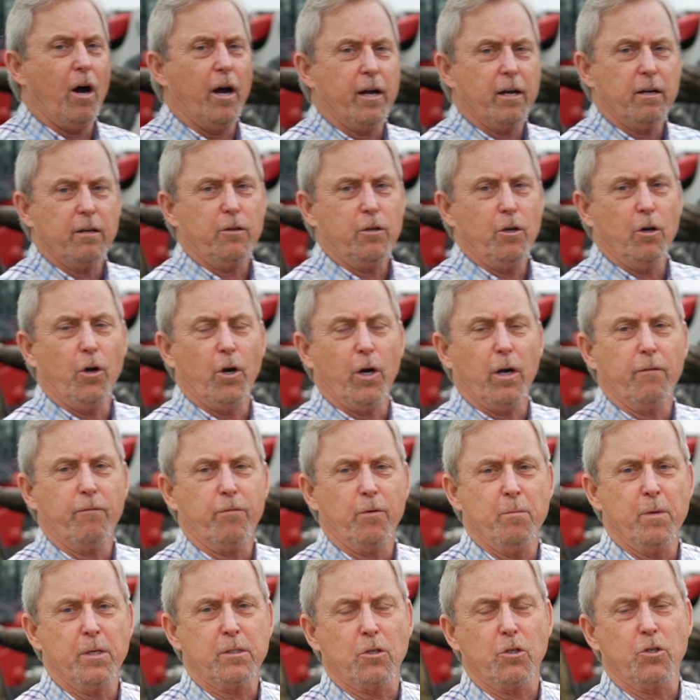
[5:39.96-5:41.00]
right, you heard it from
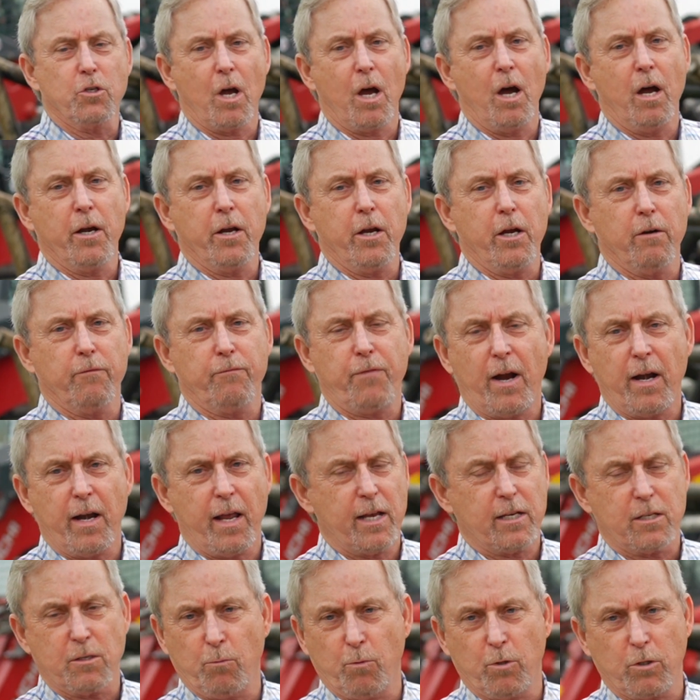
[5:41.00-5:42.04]
Mr. John here.
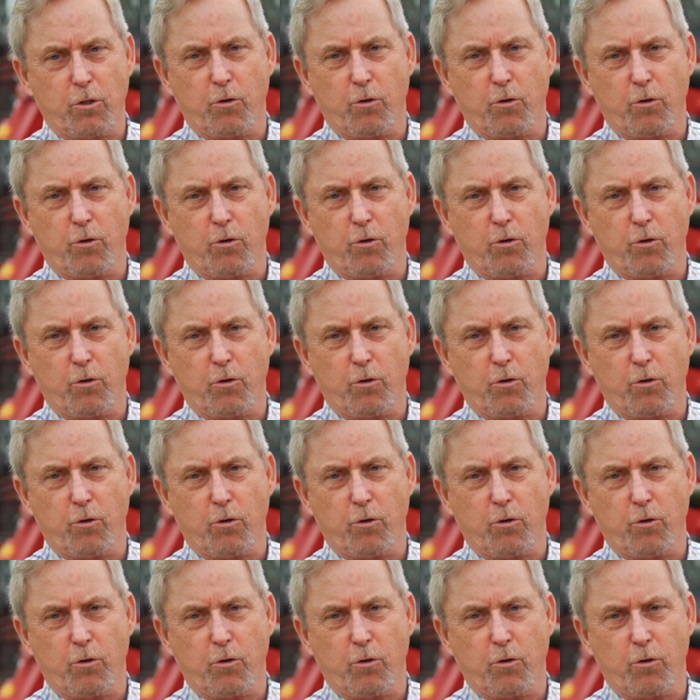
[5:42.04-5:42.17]
Financing was